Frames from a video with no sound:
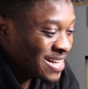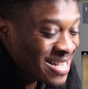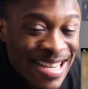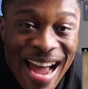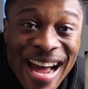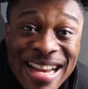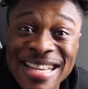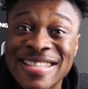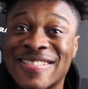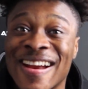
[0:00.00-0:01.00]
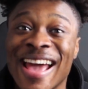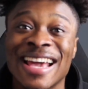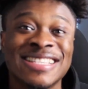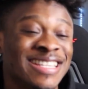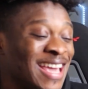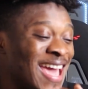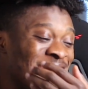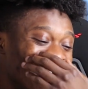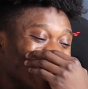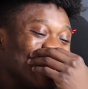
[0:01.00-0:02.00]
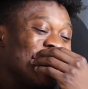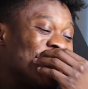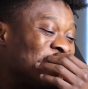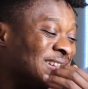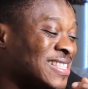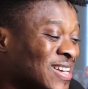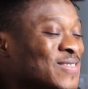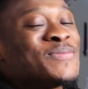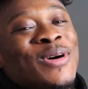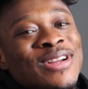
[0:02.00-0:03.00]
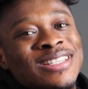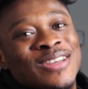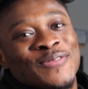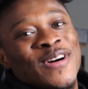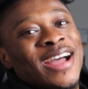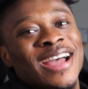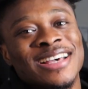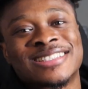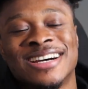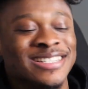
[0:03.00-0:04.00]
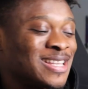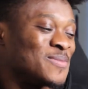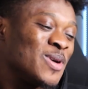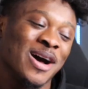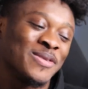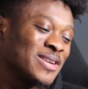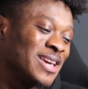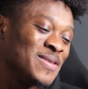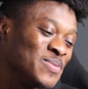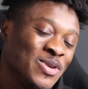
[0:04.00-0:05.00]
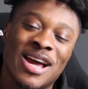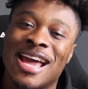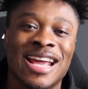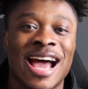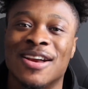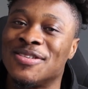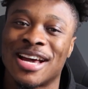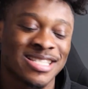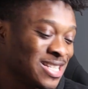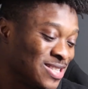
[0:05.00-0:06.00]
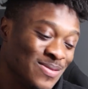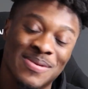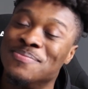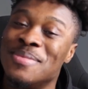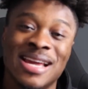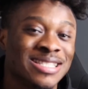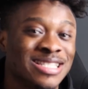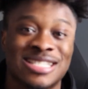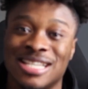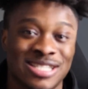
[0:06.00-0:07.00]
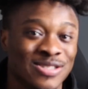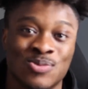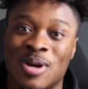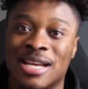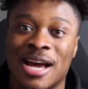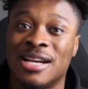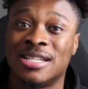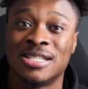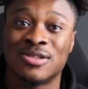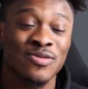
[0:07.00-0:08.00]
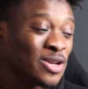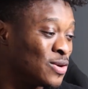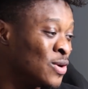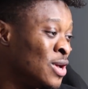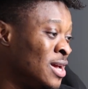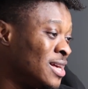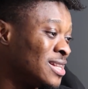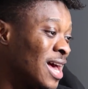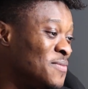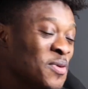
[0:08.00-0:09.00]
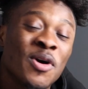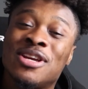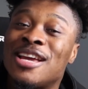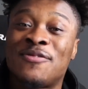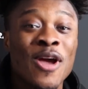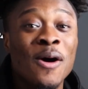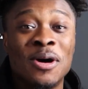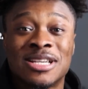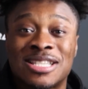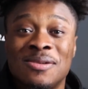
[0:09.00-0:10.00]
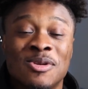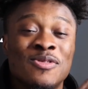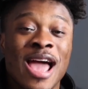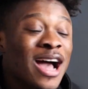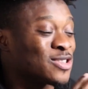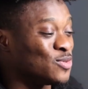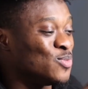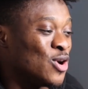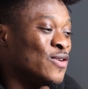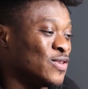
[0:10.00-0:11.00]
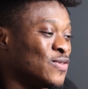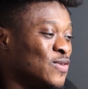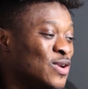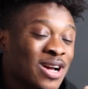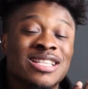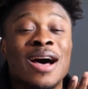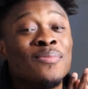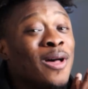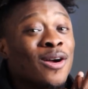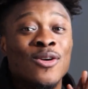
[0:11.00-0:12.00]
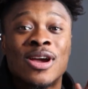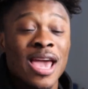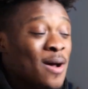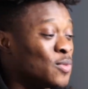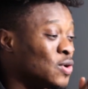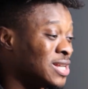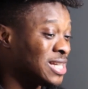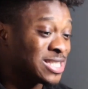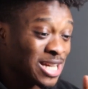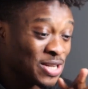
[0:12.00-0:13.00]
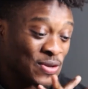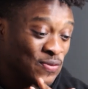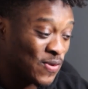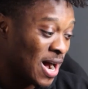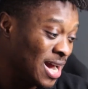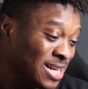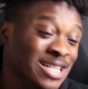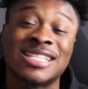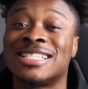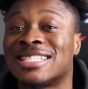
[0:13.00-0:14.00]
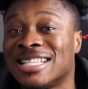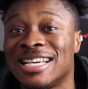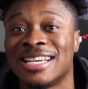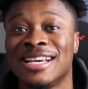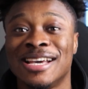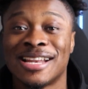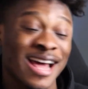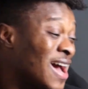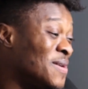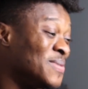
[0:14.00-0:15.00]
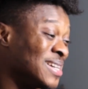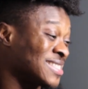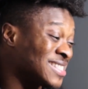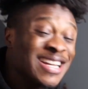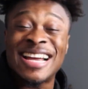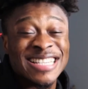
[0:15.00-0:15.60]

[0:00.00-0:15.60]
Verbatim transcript: That is crazy. Hey, yo, this is bro, this is a fire ass content, bro. I don't care, bro. Hey, I know y'all see some amazing shit just went down in this video. Like, bro, if y'all want to see me react to more of this video, because I'm not going to cap, bro, this shit is fire. This is lit. Like, I'm ex-